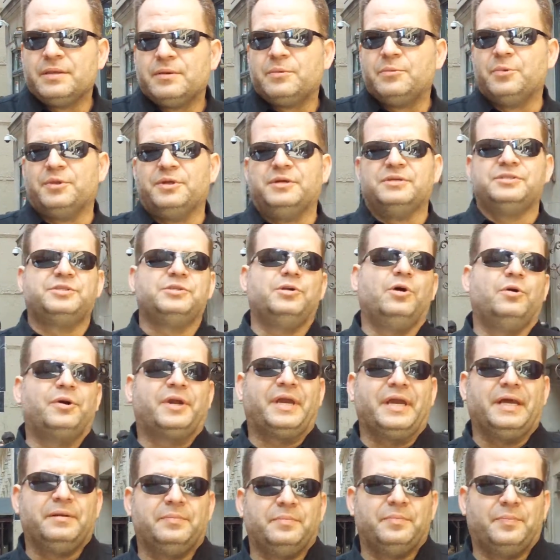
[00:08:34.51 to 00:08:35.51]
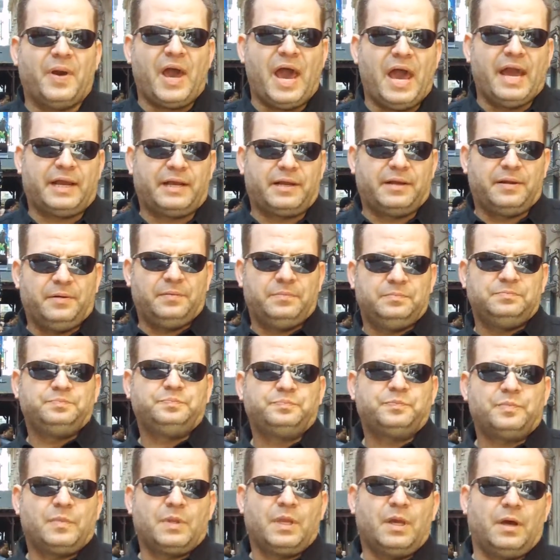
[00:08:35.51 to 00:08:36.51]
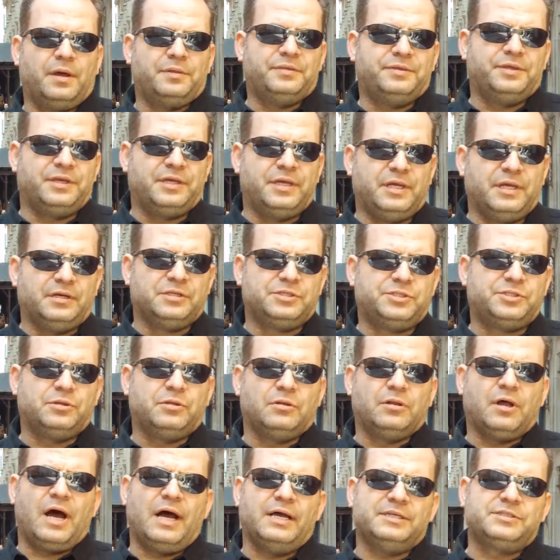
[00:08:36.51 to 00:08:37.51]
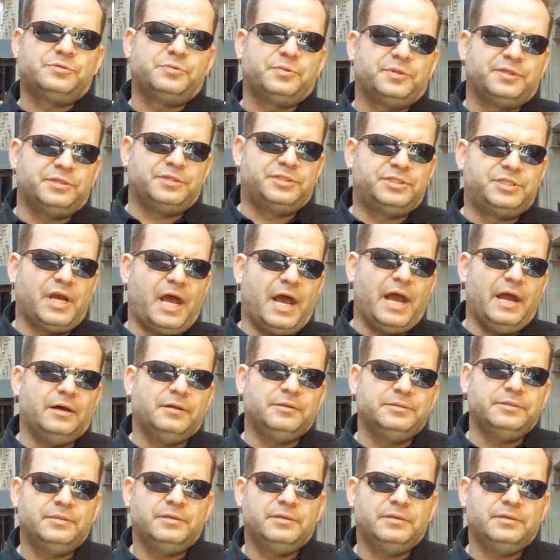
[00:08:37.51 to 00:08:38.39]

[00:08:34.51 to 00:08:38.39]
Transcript: Well, there's no getting back the years you lost with a child.